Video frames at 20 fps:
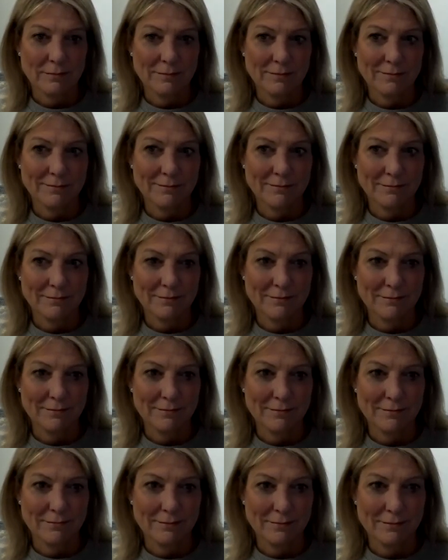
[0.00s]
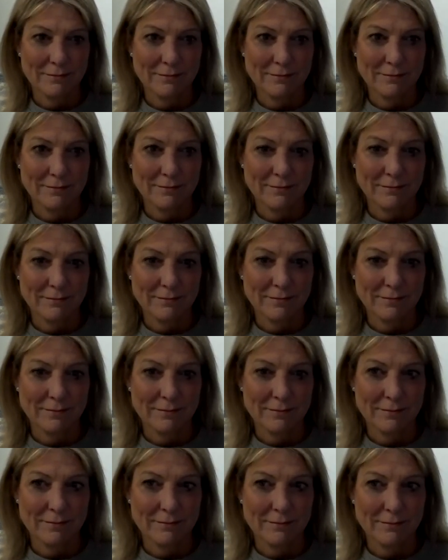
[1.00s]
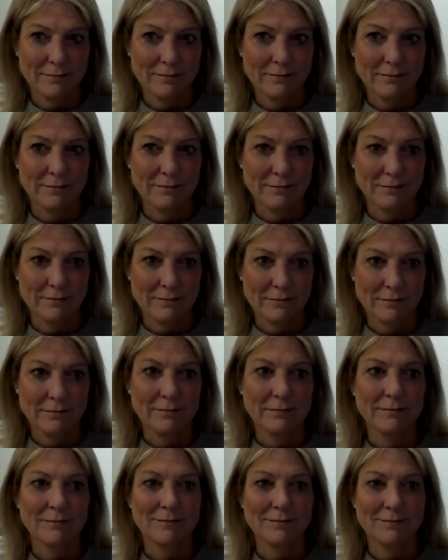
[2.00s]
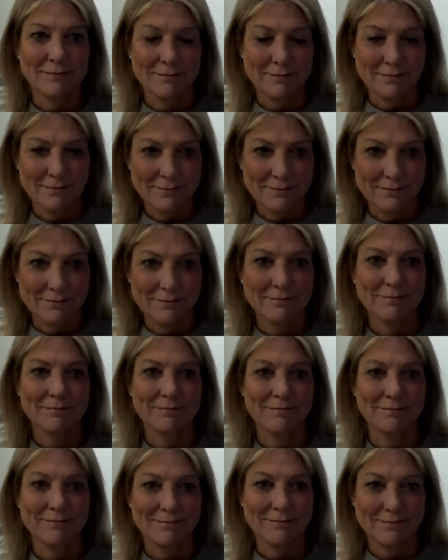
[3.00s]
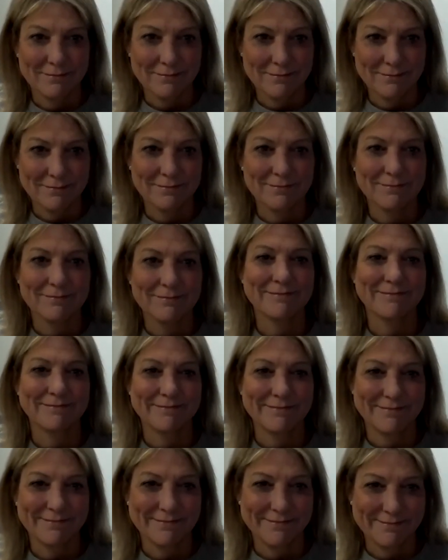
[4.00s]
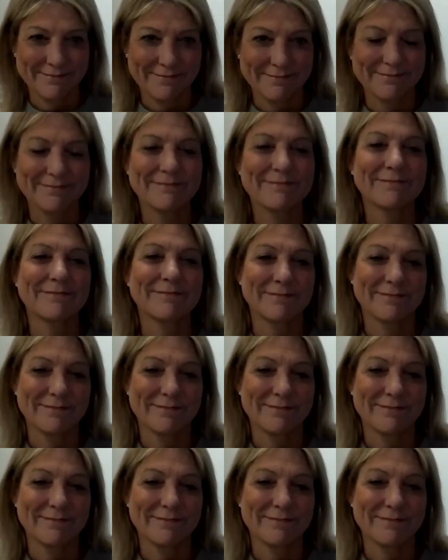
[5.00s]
The person shown says nothing.